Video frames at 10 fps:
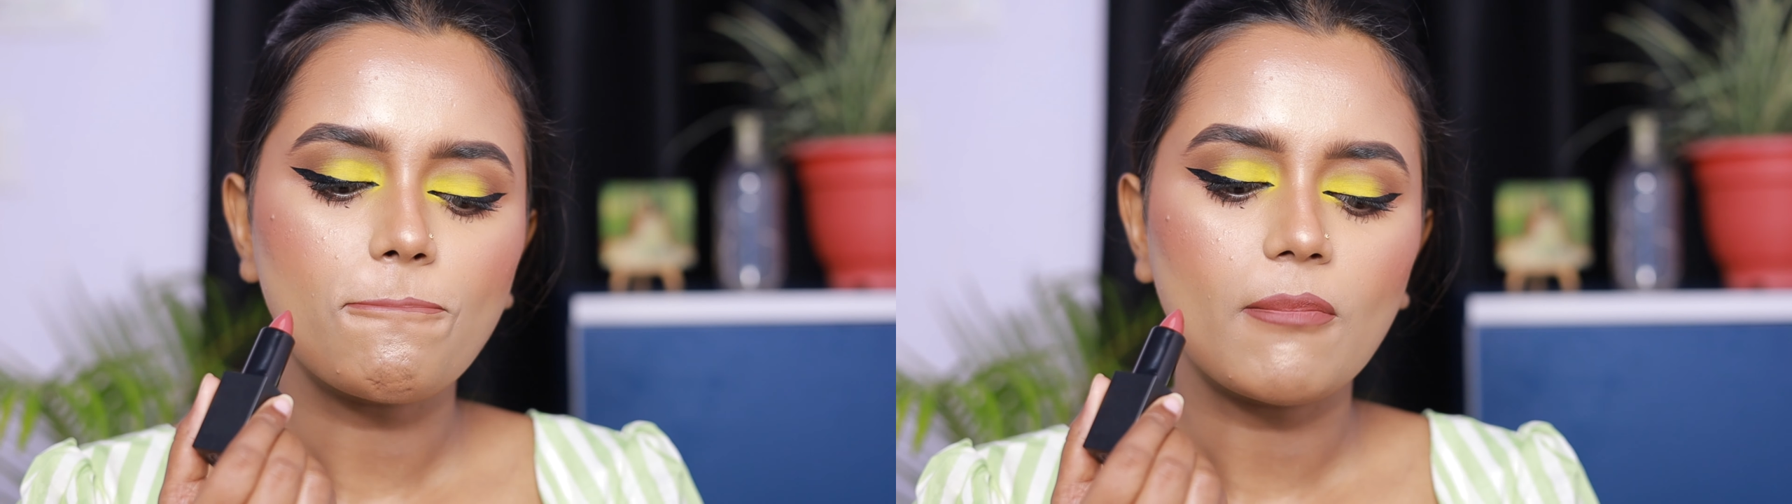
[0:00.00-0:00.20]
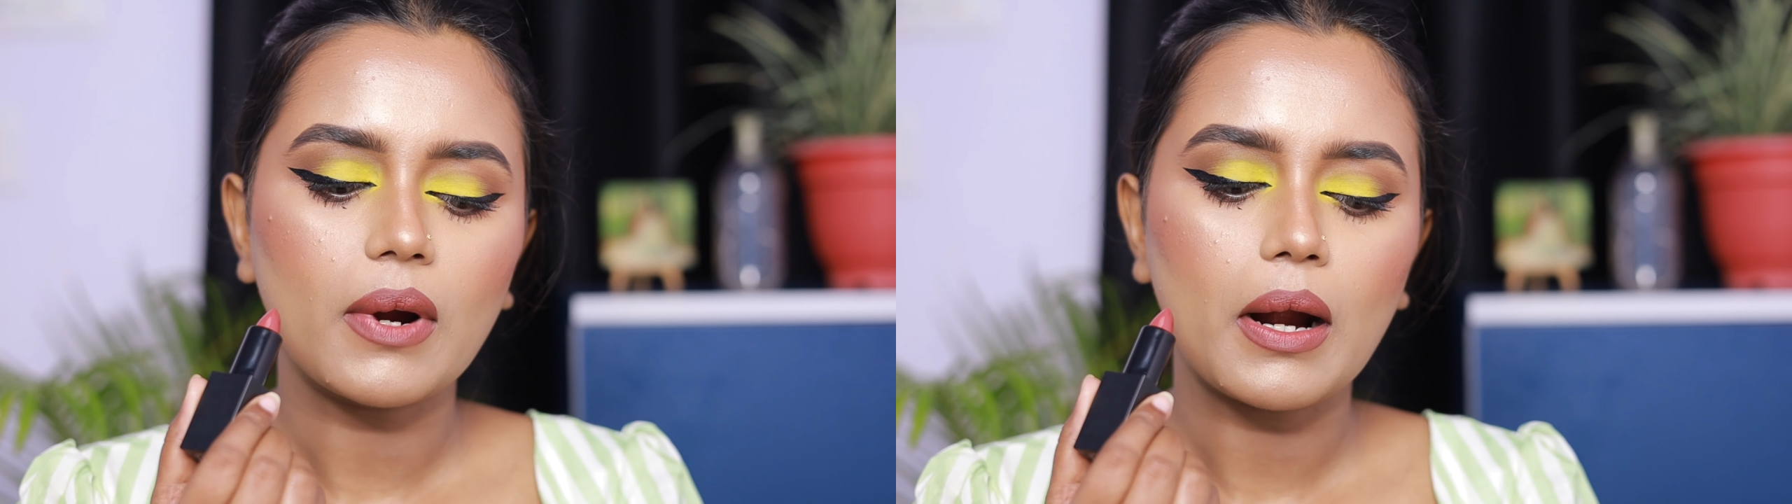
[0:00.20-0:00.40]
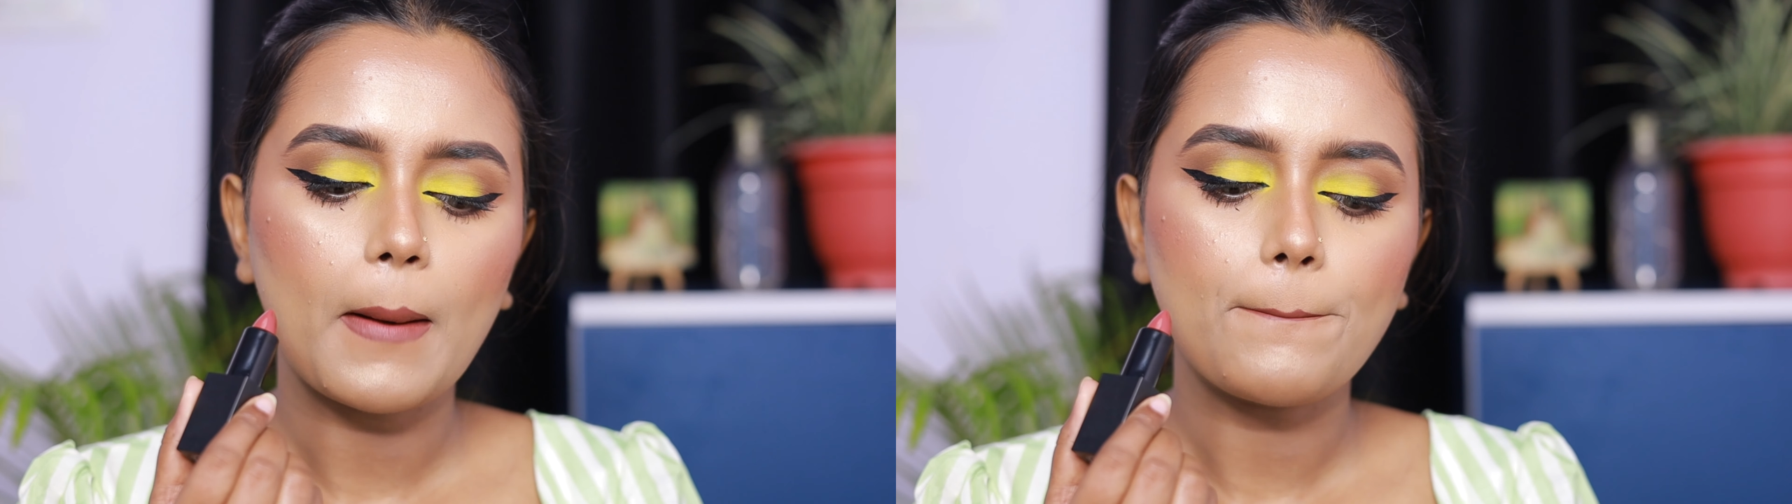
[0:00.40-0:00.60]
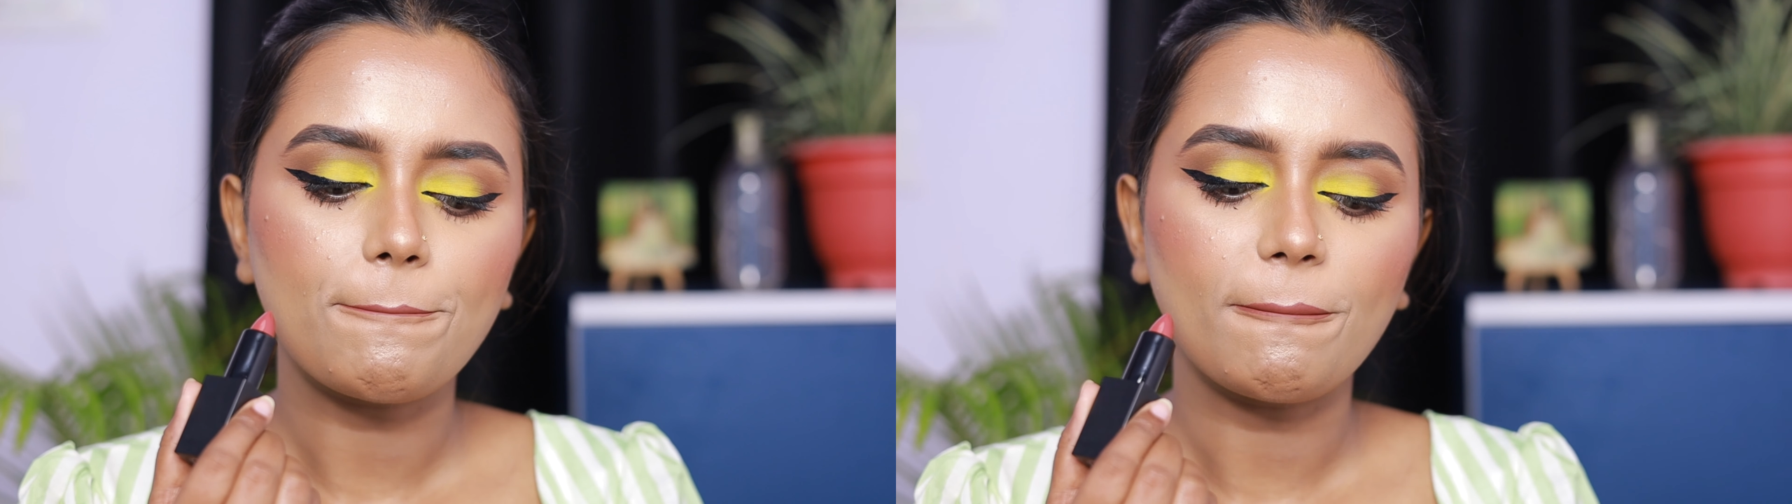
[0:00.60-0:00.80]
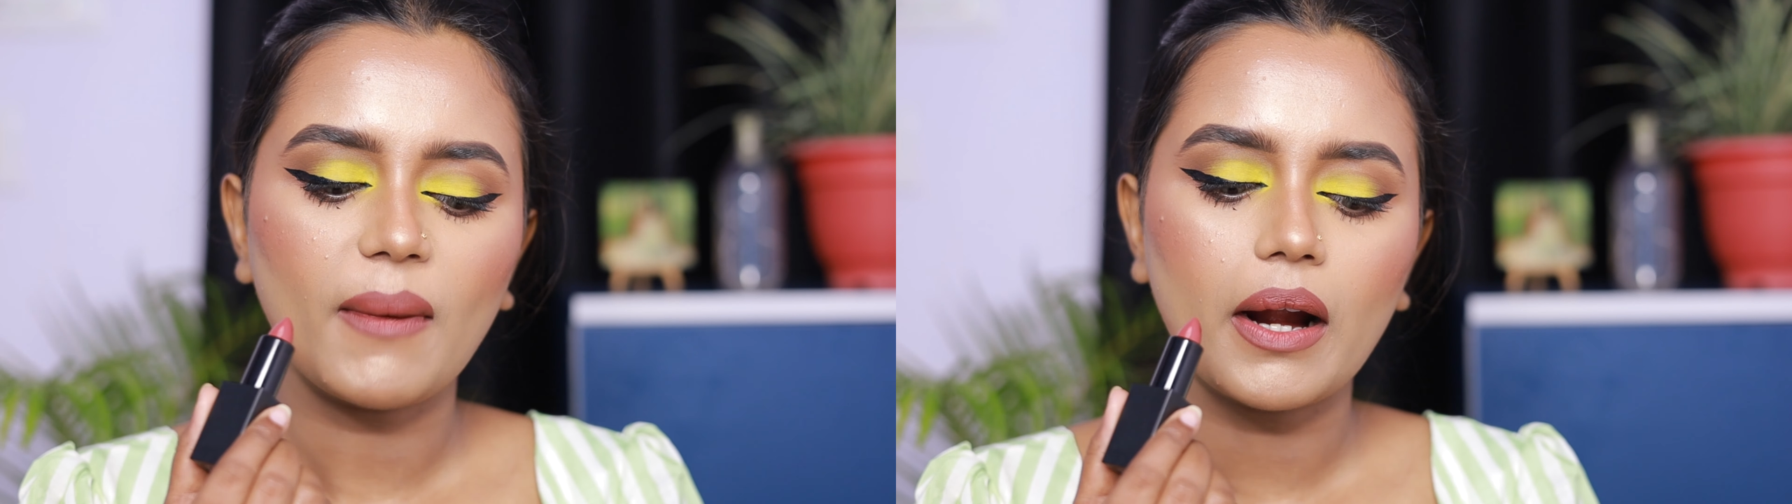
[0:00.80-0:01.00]
check
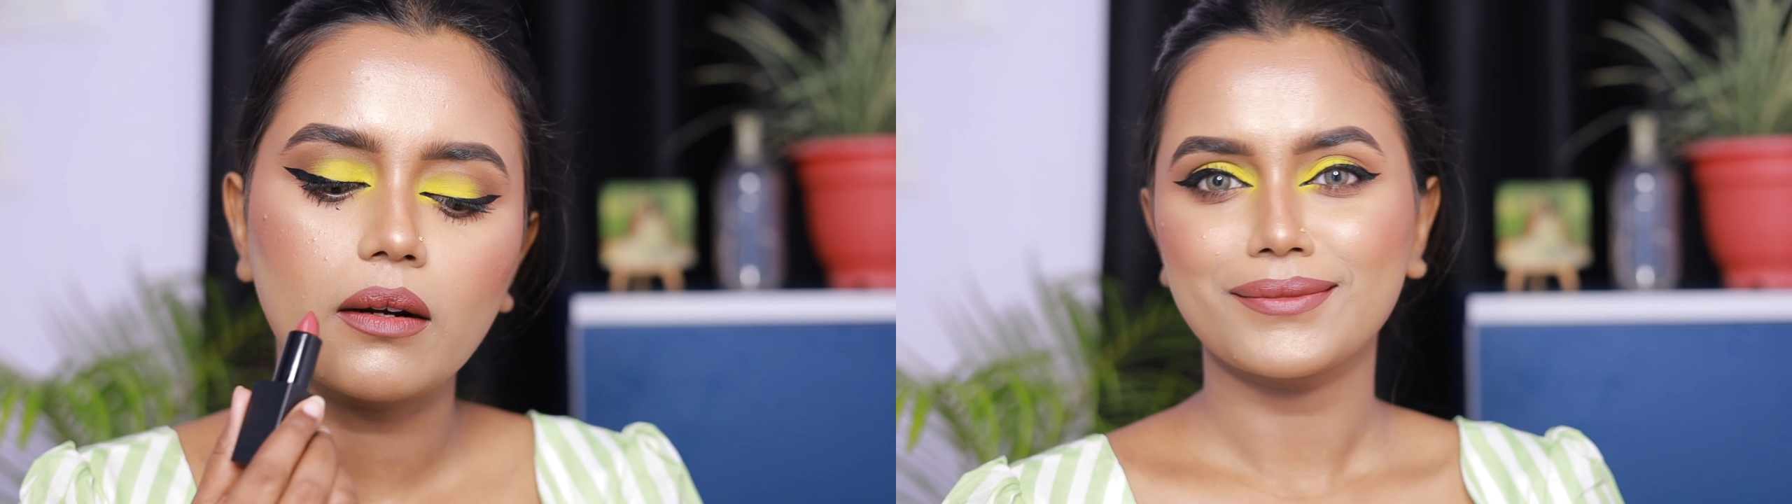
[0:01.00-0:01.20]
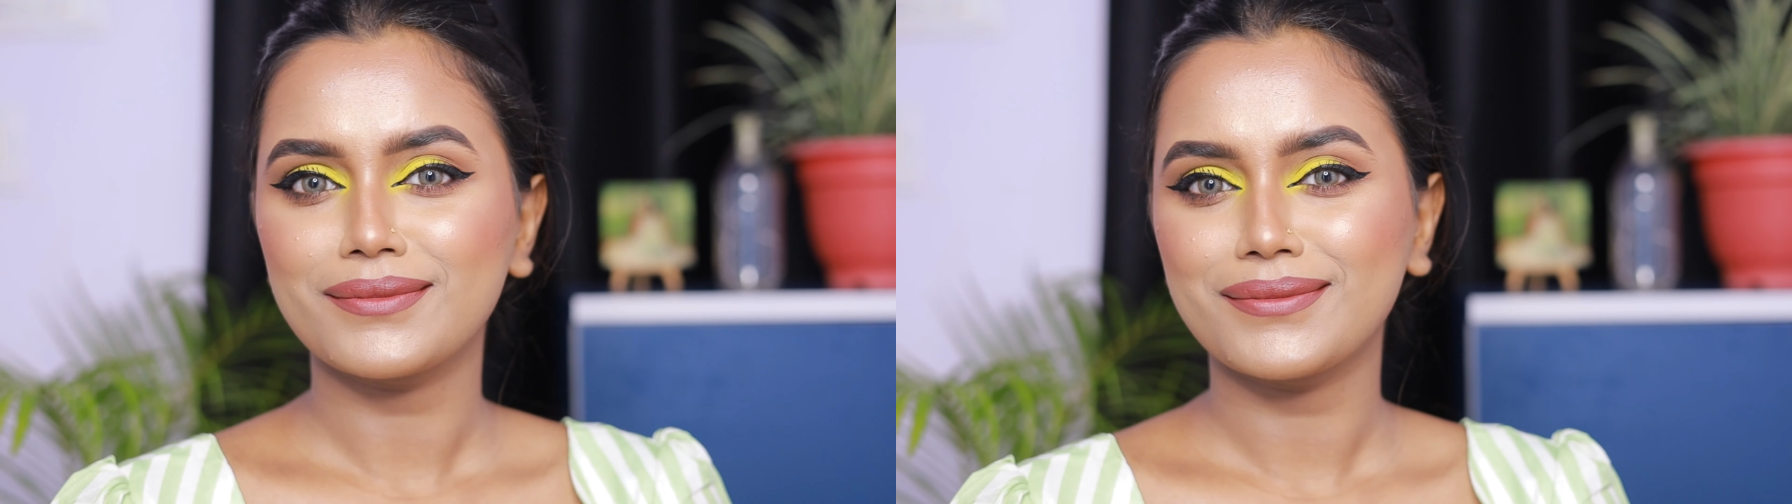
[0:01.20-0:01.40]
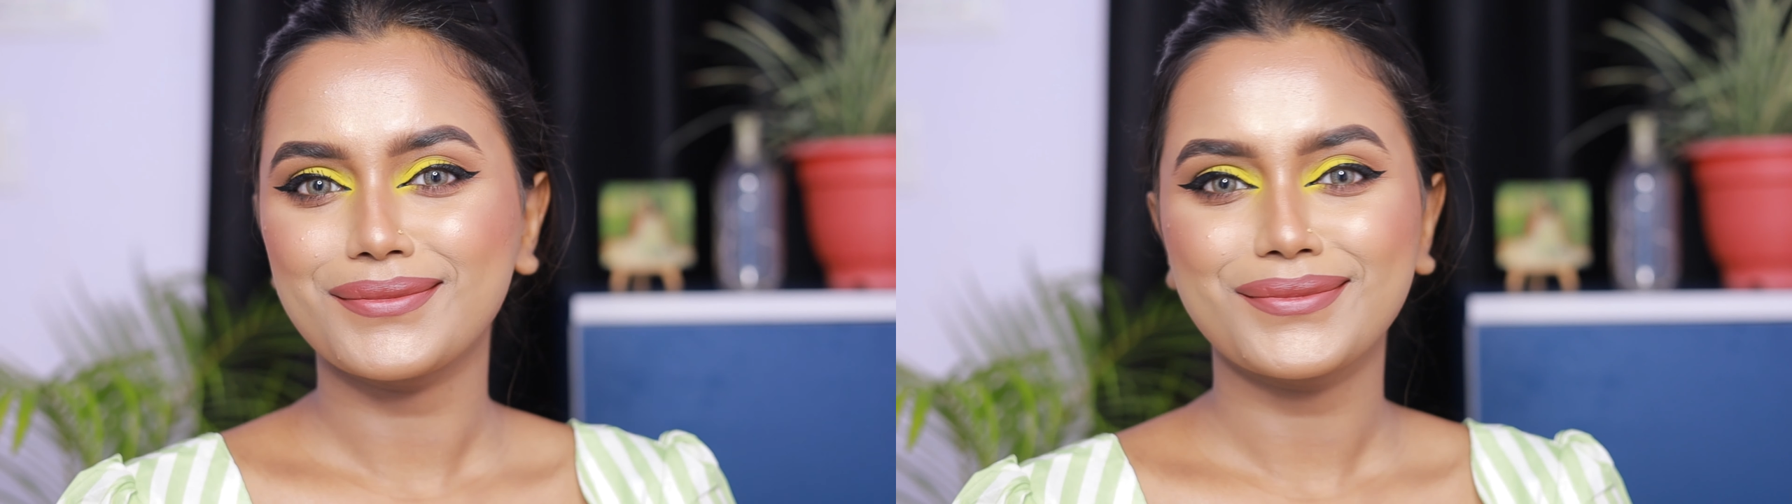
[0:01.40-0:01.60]
them out.